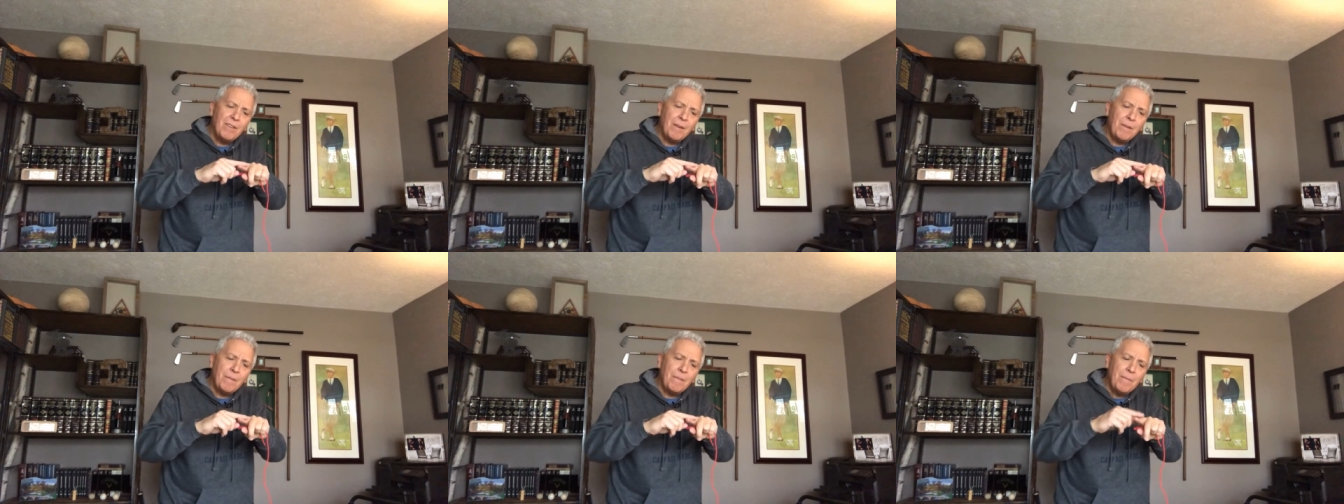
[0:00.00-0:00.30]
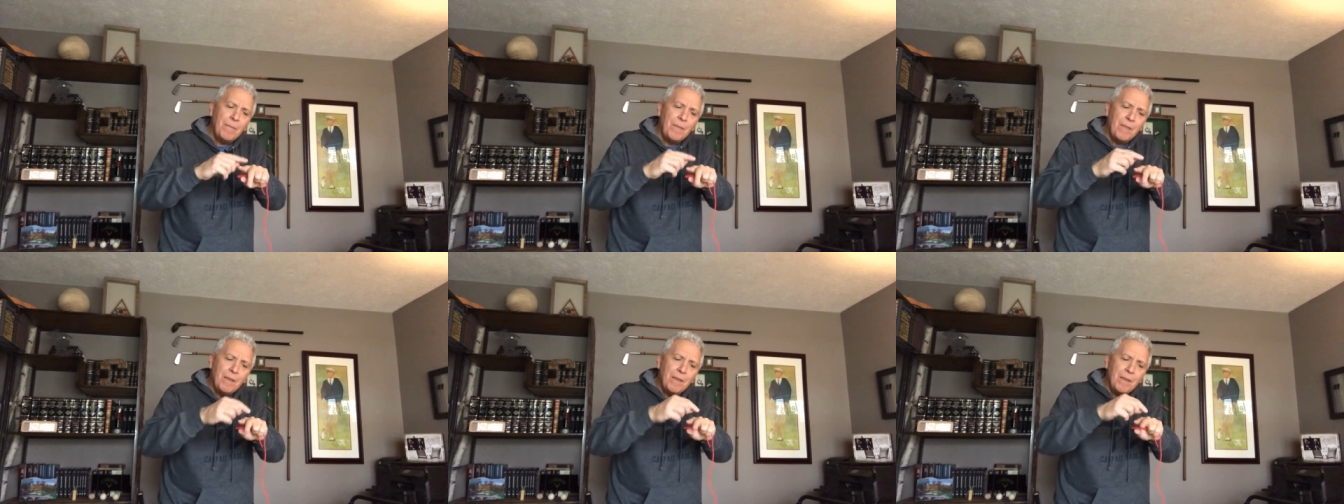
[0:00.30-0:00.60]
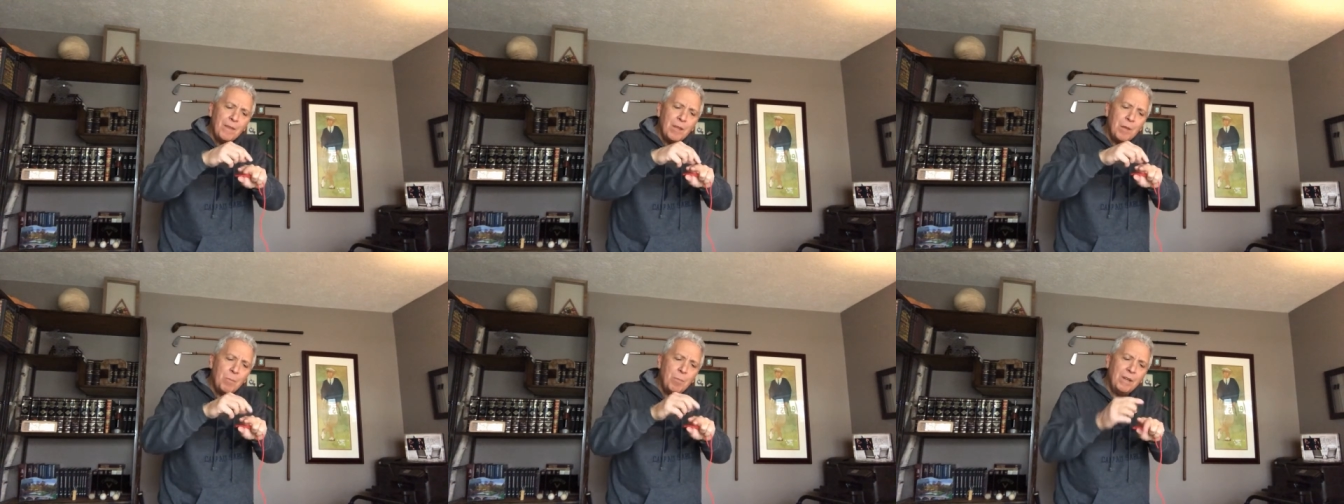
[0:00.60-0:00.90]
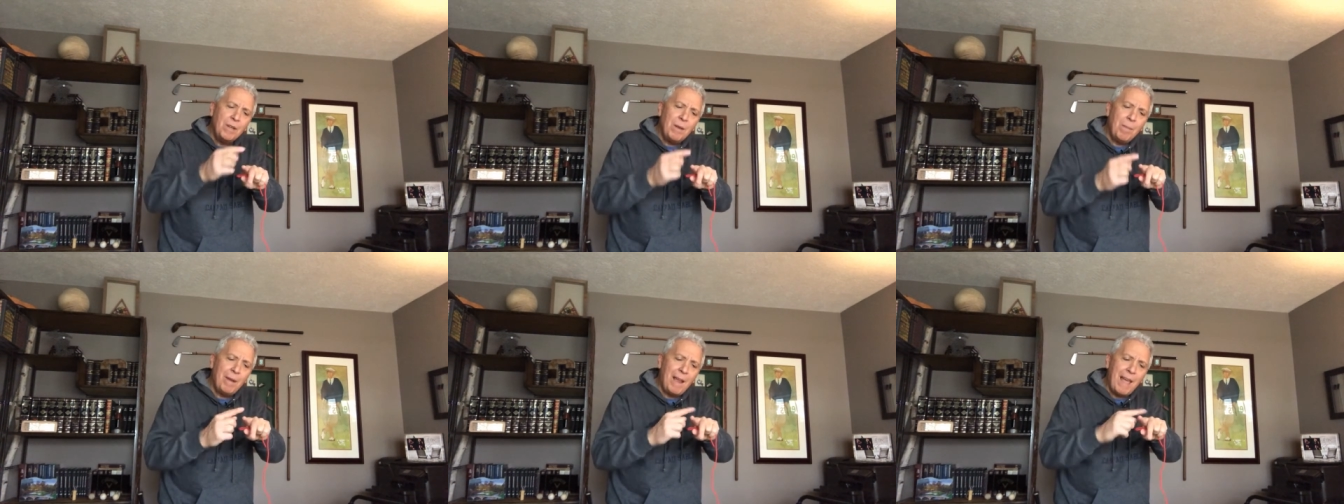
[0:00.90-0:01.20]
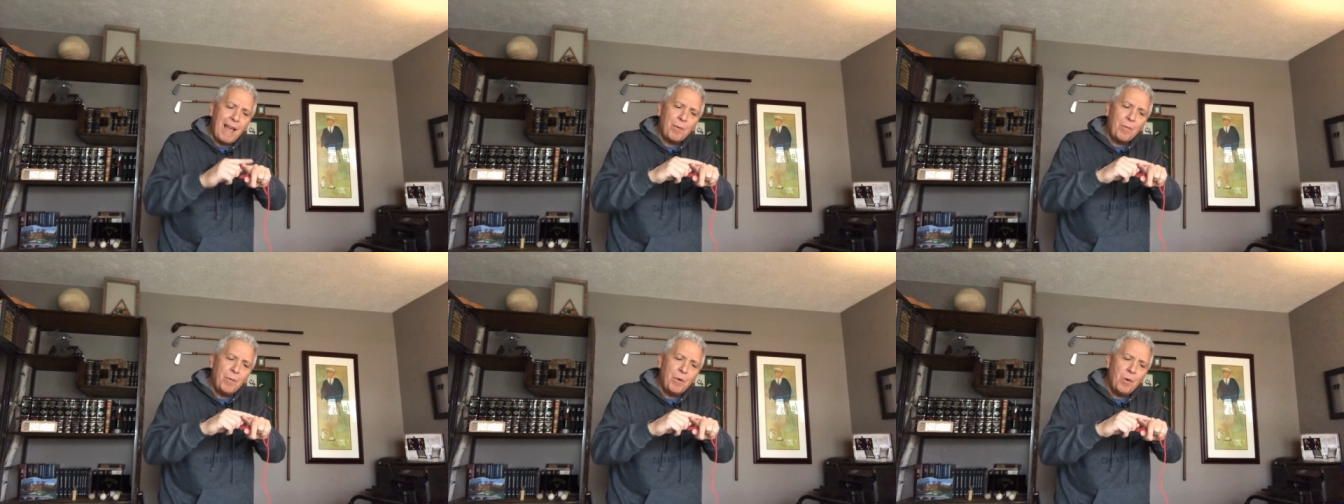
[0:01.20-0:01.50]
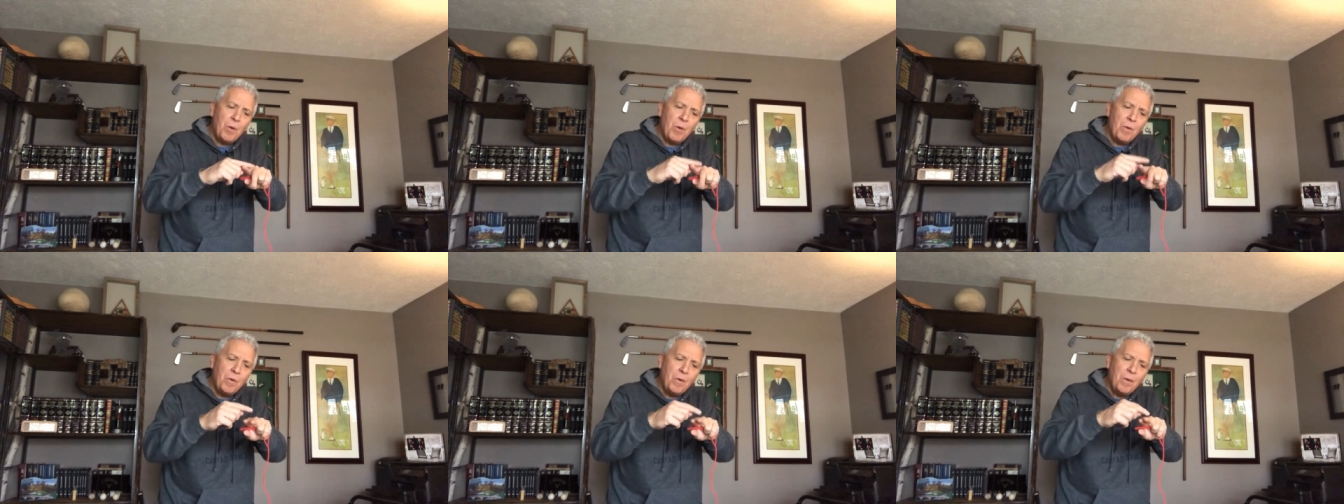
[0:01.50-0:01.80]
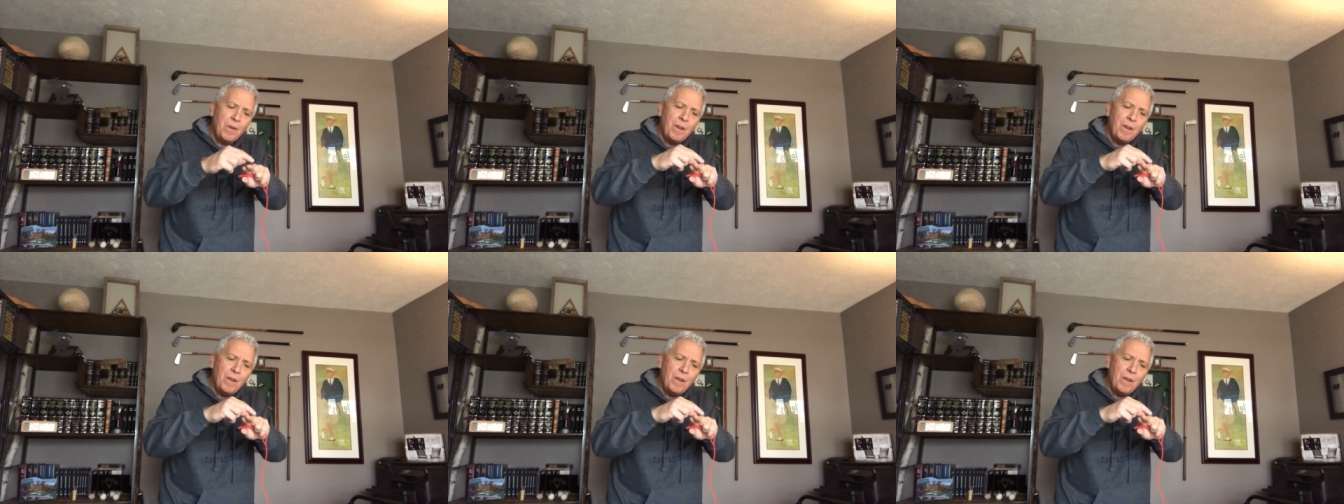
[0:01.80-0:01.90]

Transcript: And you bring the black one over